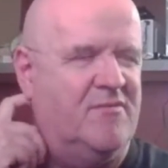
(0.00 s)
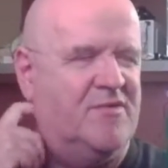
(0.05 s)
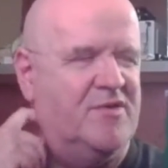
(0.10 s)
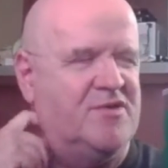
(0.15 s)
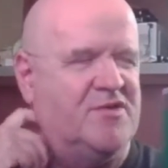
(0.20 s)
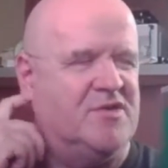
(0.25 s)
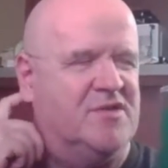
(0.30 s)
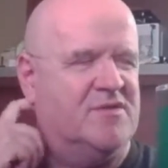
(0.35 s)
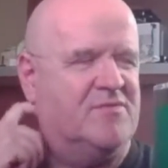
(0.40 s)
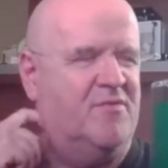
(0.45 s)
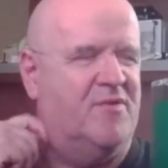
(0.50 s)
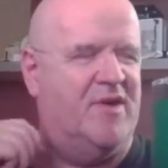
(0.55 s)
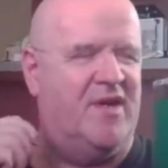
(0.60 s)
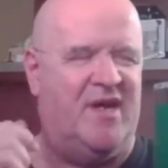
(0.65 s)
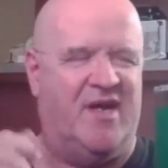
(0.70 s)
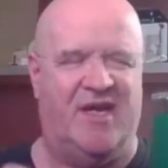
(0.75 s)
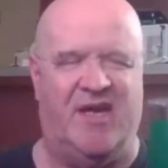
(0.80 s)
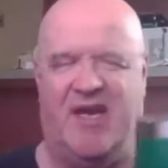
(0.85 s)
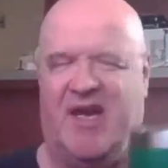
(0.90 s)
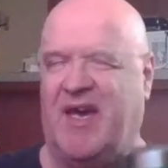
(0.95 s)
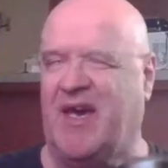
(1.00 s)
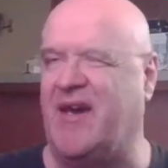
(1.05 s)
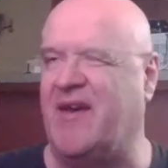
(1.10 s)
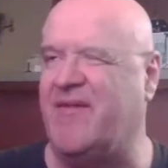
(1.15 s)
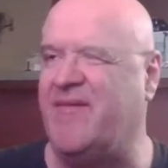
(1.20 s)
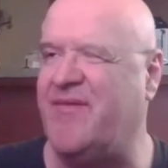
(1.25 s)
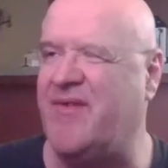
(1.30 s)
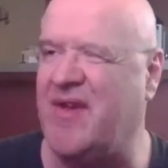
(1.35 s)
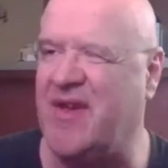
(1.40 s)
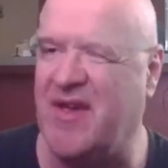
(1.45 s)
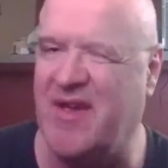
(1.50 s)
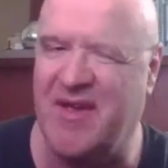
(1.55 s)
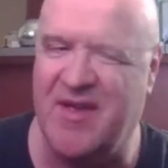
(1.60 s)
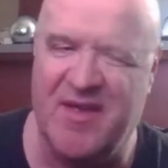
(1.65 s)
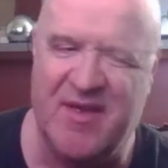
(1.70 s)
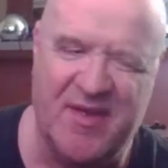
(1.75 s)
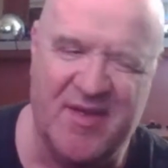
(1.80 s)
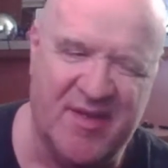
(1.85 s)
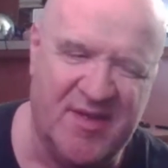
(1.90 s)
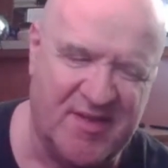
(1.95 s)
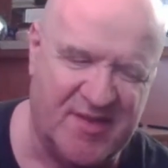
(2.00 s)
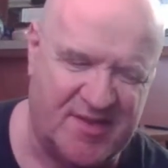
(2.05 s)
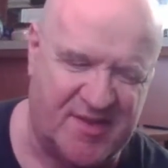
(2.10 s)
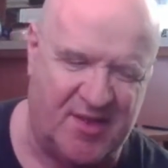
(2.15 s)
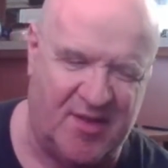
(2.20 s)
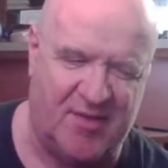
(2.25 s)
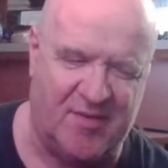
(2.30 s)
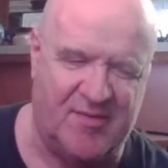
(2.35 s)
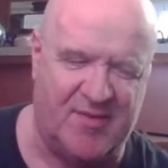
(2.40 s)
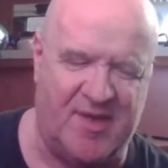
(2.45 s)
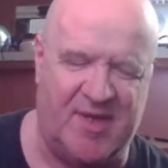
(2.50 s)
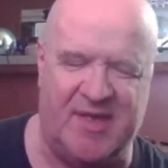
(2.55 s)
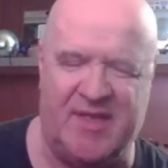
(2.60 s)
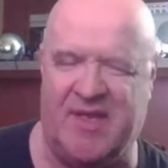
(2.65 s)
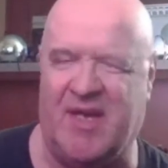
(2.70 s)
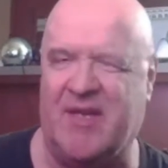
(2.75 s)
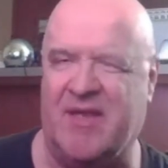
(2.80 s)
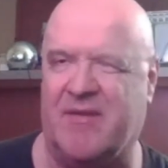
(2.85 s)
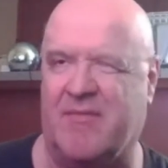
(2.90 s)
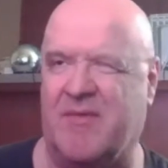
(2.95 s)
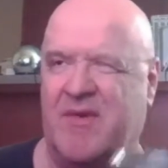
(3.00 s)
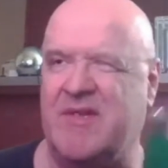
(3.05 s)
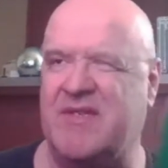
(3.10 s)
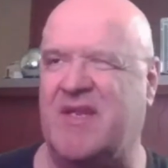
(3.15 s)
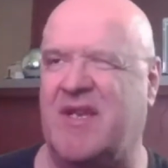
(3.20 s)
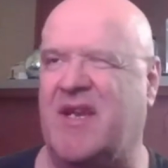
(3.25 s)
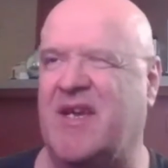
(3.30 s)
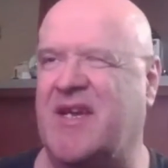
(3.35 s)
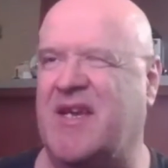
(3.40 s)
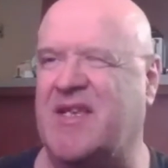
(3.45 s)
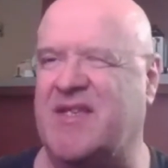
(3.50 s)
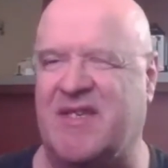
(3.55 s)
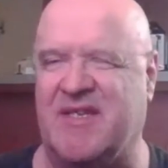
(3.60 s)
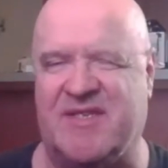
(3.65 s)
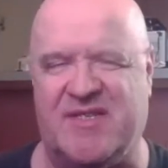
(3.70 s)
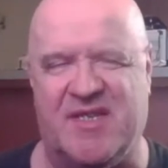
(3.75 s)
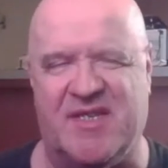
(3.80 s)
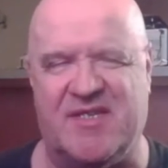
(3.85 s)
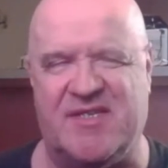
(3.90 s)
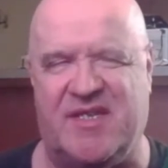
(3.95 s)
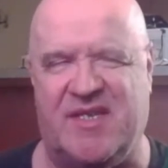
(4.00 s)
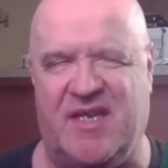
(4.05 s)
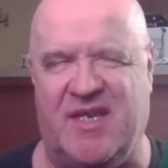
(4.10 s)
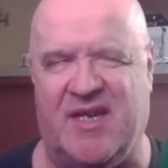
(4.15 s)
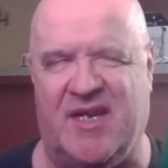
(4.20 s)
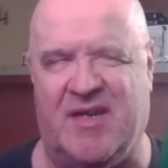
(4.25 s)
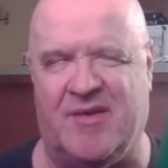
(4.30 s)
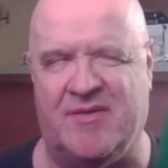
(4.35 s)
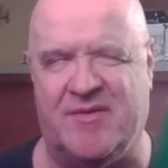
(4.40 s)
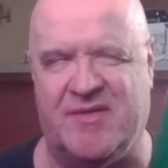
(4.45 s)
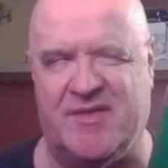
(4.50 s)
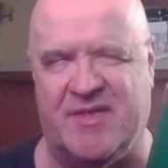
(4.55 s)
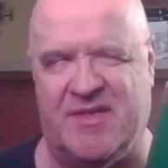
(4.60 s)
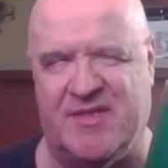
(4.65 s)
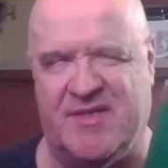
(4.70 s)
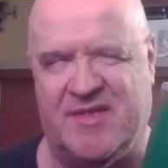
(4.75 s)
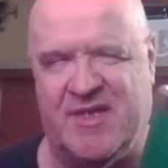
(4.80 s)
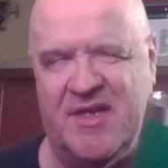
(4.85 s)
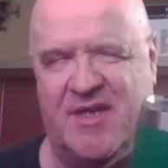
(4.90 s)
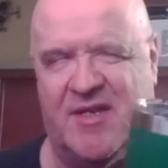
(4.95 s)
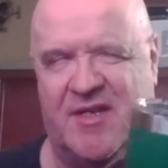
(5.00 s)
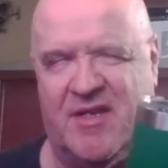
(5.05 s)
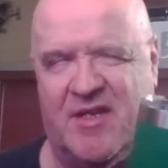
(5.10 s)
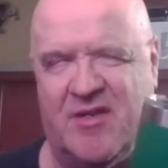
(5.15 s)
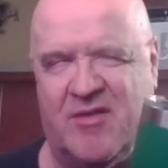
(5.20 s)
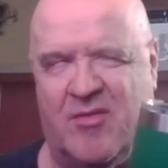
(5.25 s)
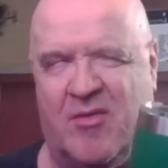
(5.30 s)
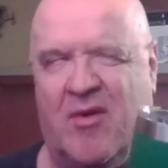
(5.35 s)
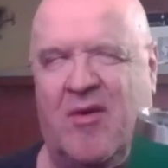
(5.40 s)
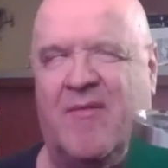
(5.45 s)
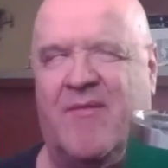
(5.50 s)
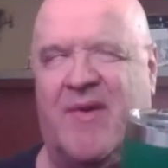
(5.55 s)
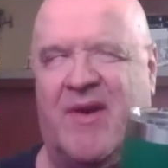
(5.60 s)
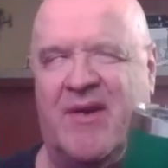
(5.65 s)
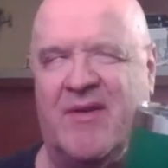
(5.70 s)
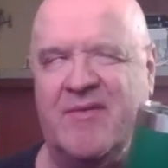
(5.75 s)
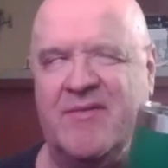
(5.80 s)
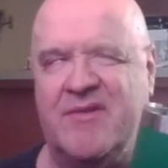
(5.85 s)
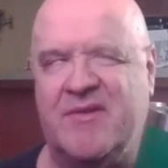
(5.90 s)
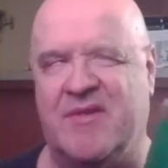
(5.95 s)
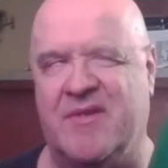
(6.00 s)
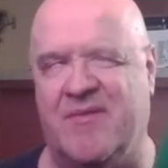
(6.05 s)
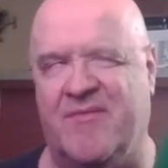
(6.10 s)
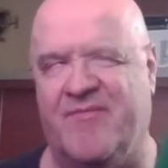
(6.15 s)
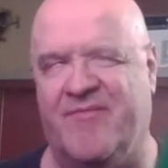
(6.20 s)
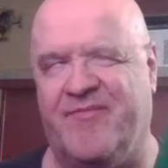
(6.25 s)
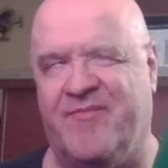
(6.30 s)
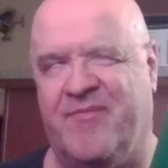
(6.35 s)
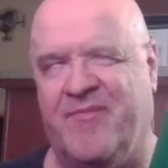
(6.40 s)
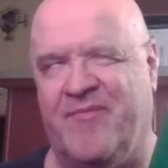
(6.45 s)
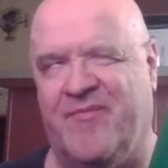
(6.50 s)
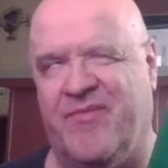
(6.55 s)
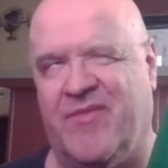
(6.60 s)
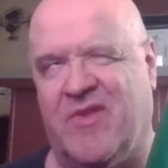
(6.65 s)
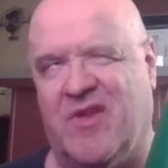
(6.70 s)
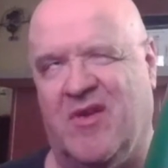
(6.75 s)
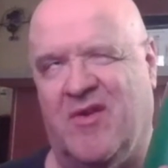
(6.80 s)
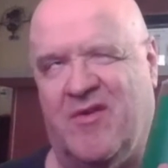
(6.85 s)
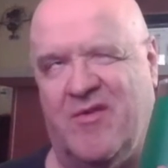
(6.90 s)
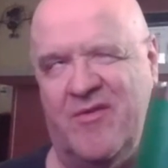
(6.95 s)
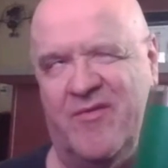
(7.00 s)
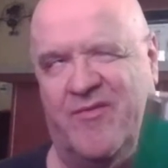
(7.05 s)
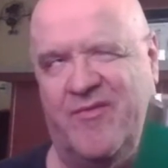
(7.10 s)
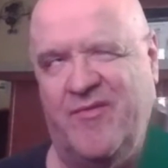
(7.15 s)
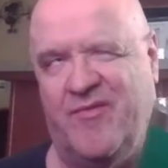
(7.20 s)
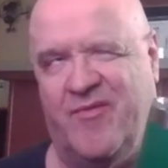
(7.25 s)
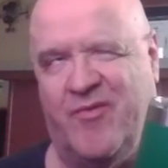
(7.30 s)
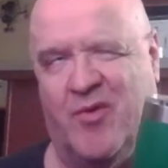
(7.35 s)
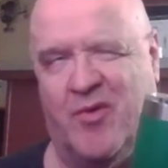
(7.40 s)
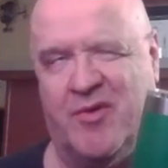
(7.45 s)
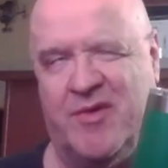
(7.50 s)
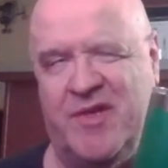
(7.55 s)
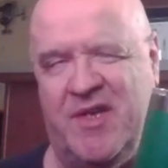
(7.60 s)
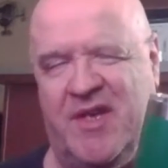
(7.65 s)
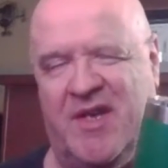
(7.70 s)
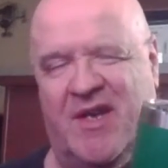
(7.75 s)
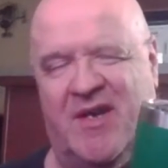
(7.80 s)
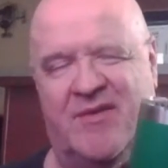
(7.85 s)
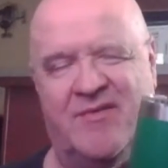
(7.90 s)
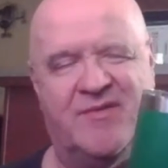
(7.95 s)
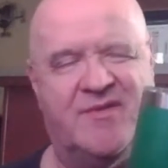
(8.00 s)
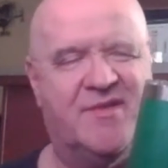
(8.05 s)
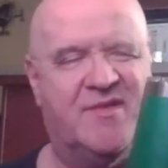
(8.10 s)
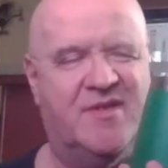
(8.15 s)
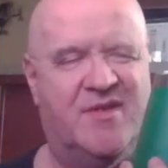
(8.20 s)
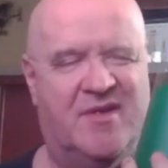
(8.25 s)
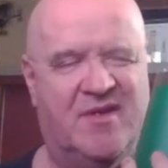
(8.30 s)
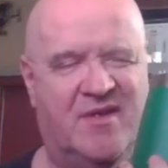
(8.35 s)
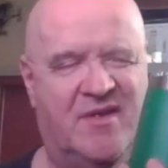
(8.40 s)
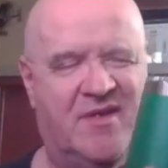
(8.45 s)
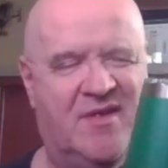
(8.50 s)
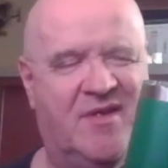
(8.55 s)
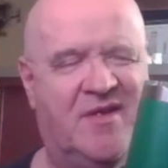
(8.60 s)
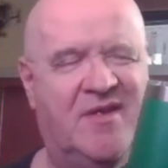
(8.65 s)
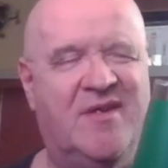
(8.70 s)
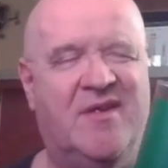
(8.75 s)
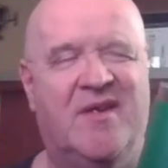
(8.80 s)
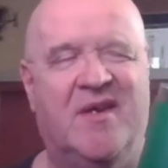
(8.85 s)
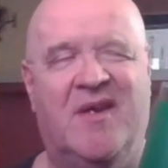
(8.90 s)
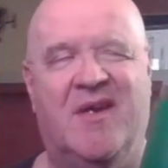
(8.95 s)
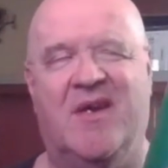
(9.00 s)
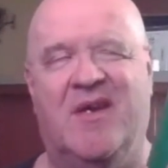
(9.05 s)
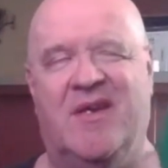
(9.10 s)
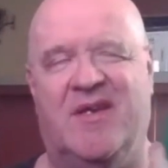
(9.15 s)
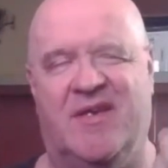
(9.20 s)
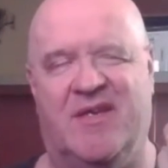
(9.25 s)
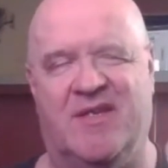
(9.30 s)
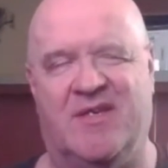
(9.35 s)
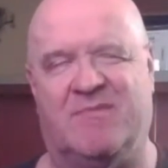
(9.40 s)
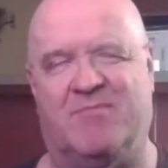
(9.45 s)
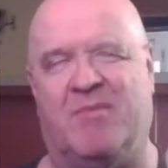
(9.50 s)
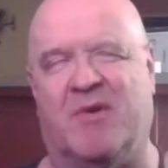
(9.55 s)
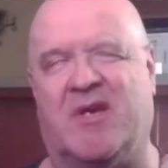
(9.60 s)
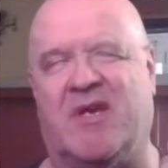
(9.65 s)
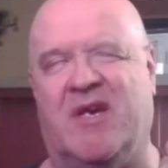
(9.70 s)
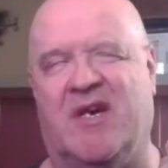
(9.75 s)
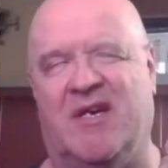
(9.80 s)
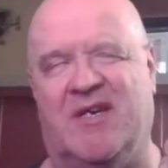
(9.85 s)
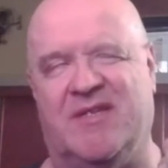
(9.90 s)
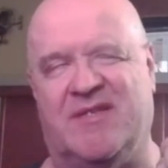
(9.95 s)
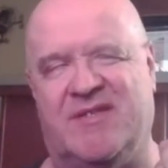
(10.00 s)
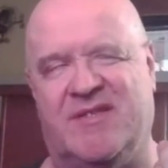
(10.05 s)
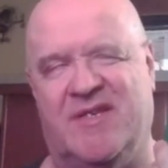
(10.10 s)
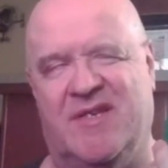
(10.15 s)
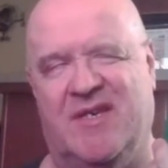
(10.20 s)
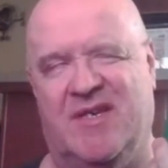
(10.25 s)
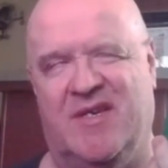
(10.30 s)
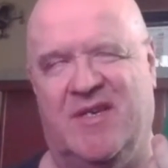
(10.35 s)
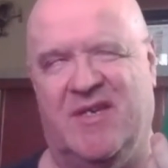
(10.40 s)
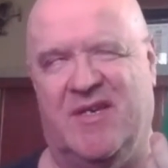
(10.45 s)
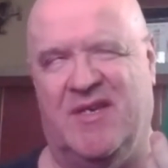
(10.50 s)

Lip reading: which is what I have. So, and now the reason I got the 16 ounce instead of the 12 ounce or 14 ounce is because